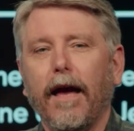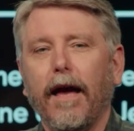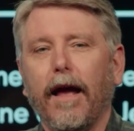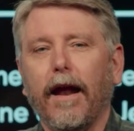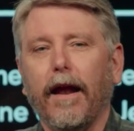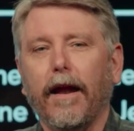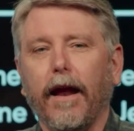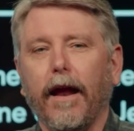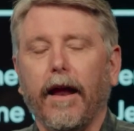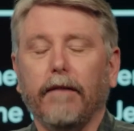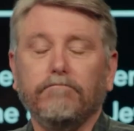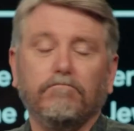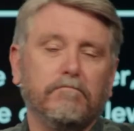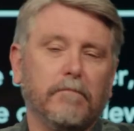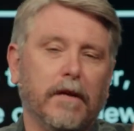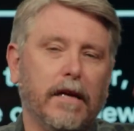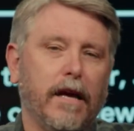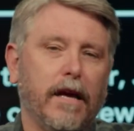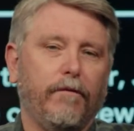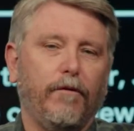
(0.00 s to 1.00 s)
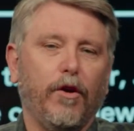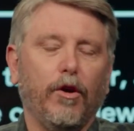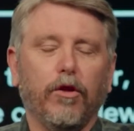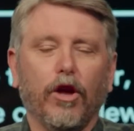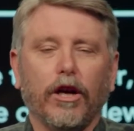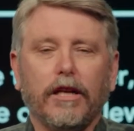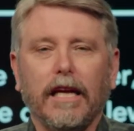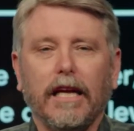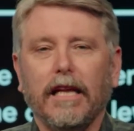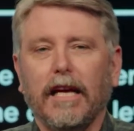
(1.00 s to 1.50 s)
And if you
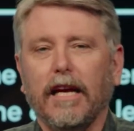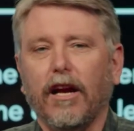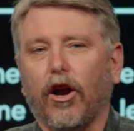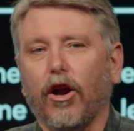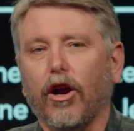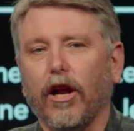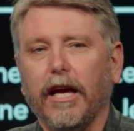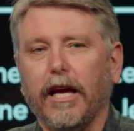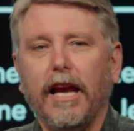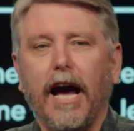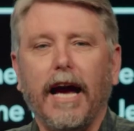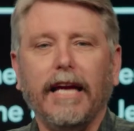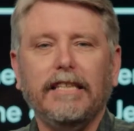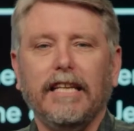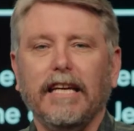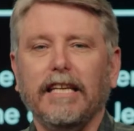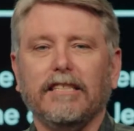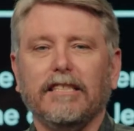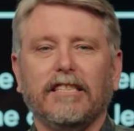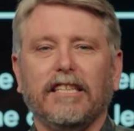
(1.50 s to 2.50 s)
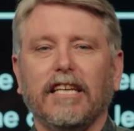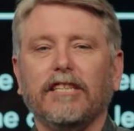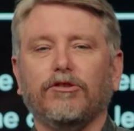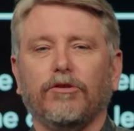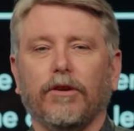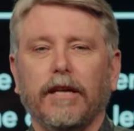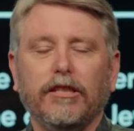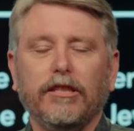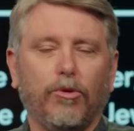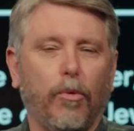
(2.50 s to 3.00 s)
looked in the early 19th
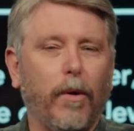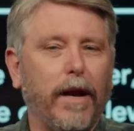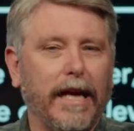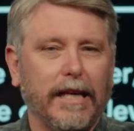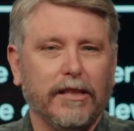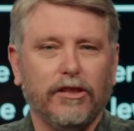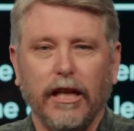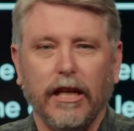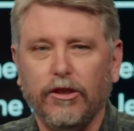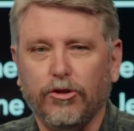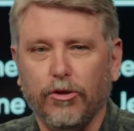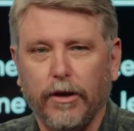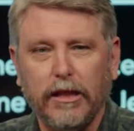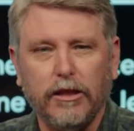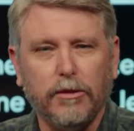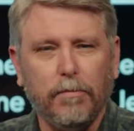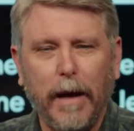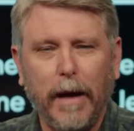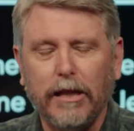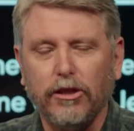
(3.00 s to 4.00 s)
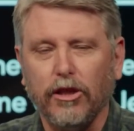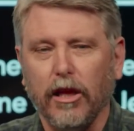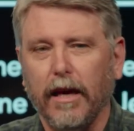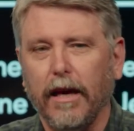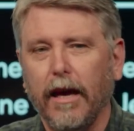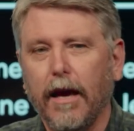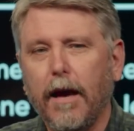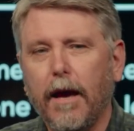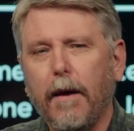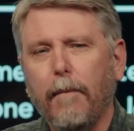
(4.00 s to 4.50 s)
century, 20th century
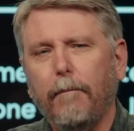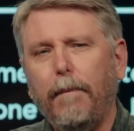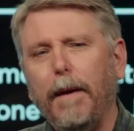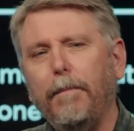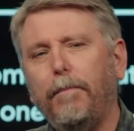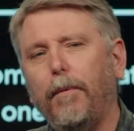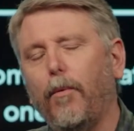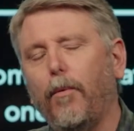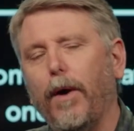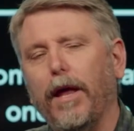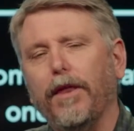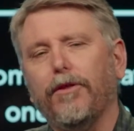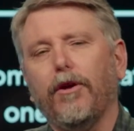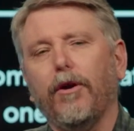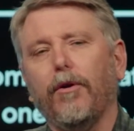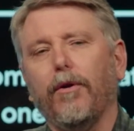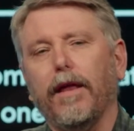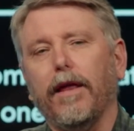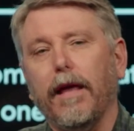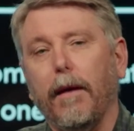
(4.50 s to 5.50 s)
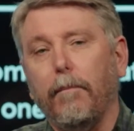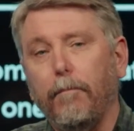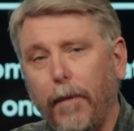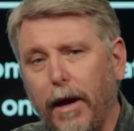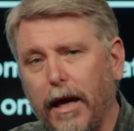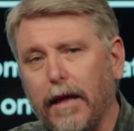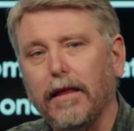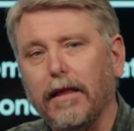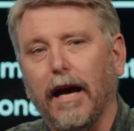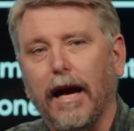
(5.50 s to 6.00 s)
especially, people went through and they
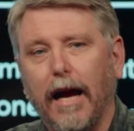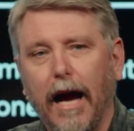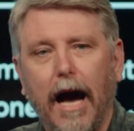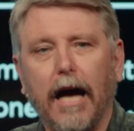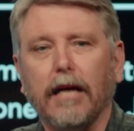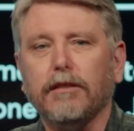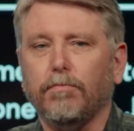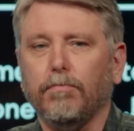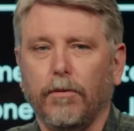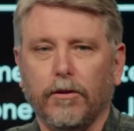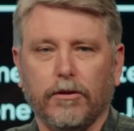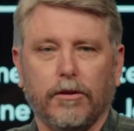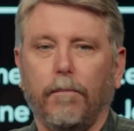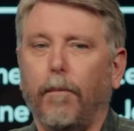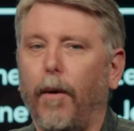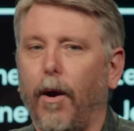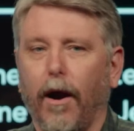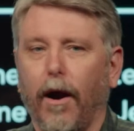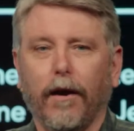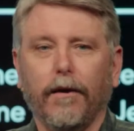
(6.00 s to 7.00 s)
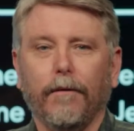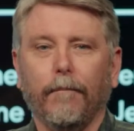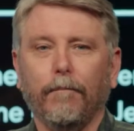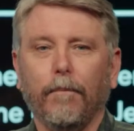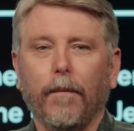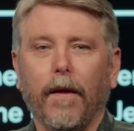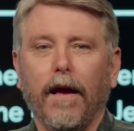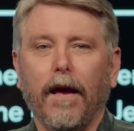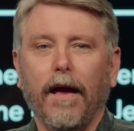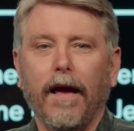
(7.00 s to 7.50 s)
picked the Gospels apart.
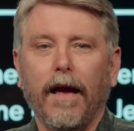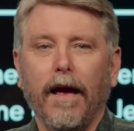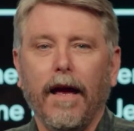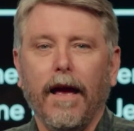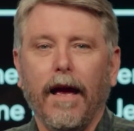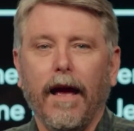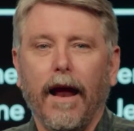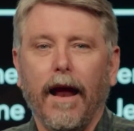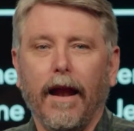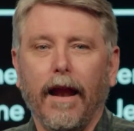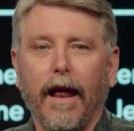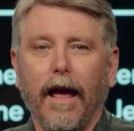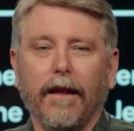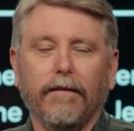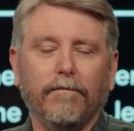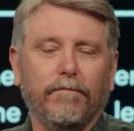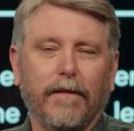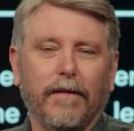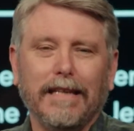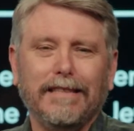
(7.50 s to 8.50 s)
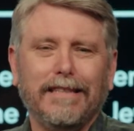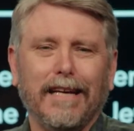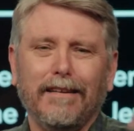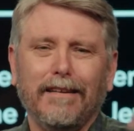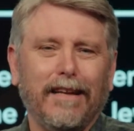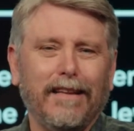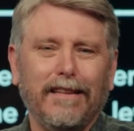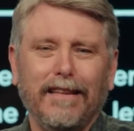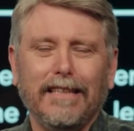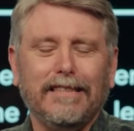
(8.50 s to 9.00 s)
And they
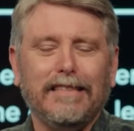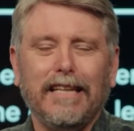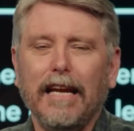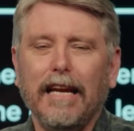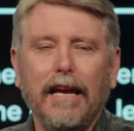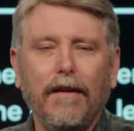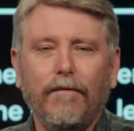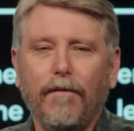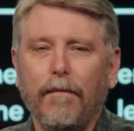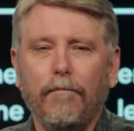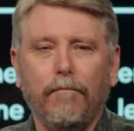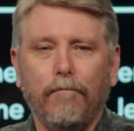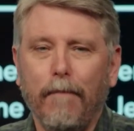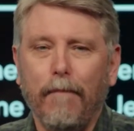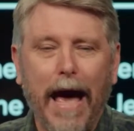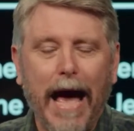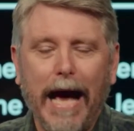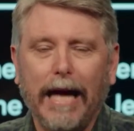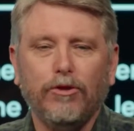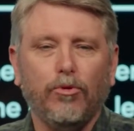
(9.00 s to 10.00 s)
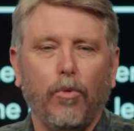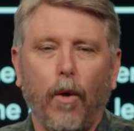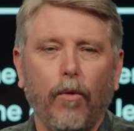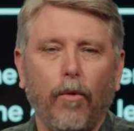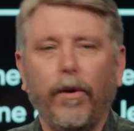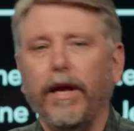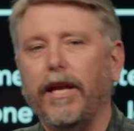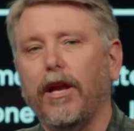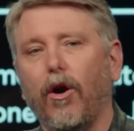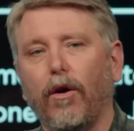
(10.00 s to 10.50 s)
said, this doesn't even match
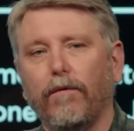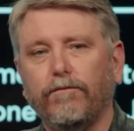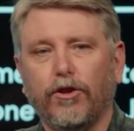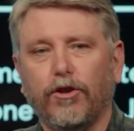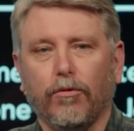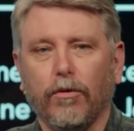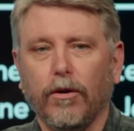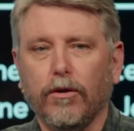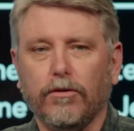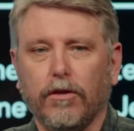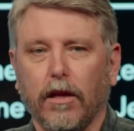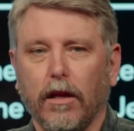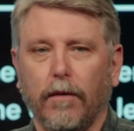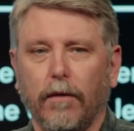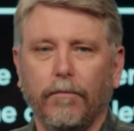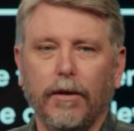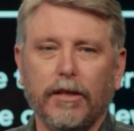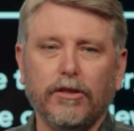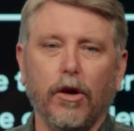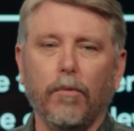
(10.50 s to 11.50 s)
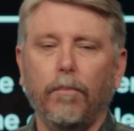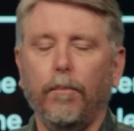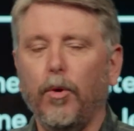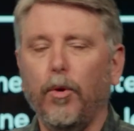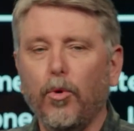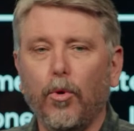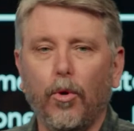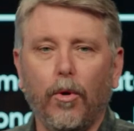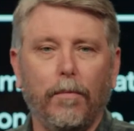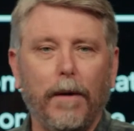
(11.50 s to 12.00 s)
what we know of Jerusalem. There's no
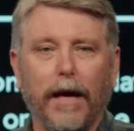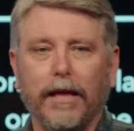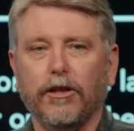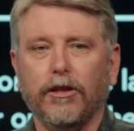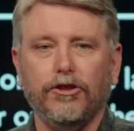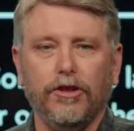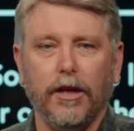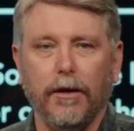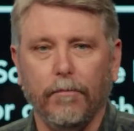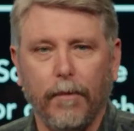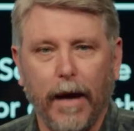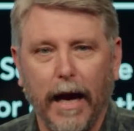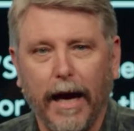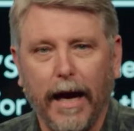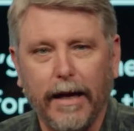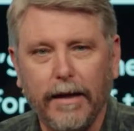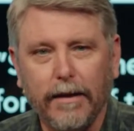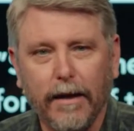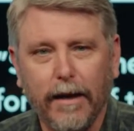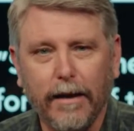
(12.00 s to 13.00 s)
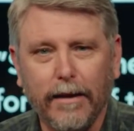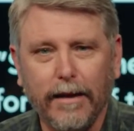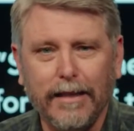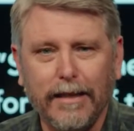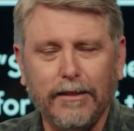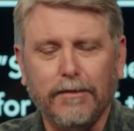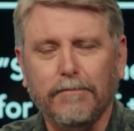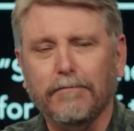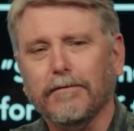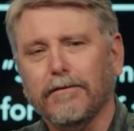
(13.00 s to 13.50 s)
pool by the sheep gate,
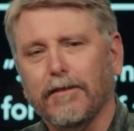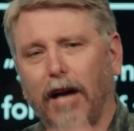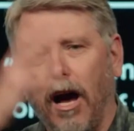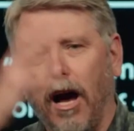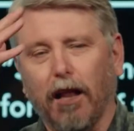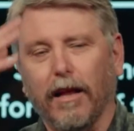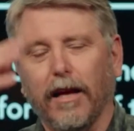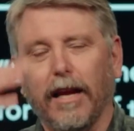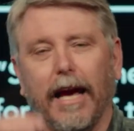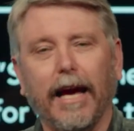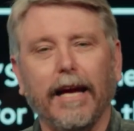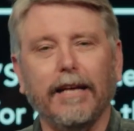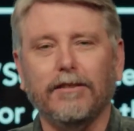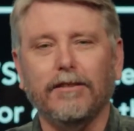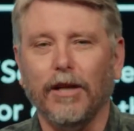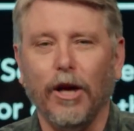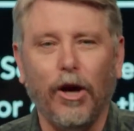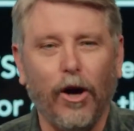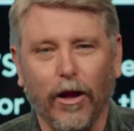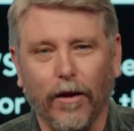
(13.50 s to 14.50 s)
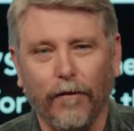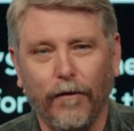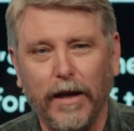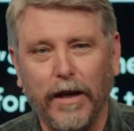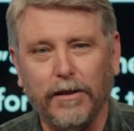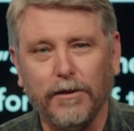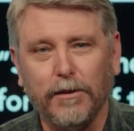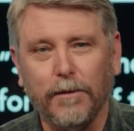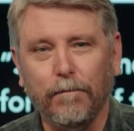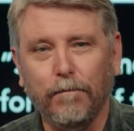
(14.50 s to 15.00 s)
these colonnades and all of
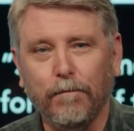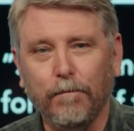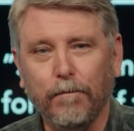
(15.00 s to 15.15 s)
this.